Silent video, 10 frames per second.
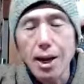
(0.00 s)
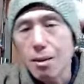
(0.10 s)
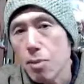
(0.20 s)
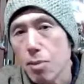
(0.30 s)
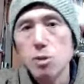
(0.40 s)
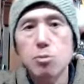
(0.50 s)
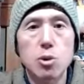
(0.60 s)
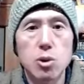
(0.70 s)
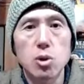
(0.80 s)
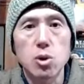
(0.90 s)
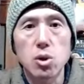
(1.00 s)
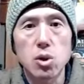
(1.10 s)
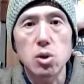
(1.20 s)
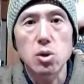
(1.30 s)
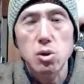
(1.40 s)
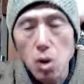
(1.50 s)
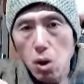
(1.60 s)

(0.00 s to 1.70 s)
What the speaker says: and it mass produced too?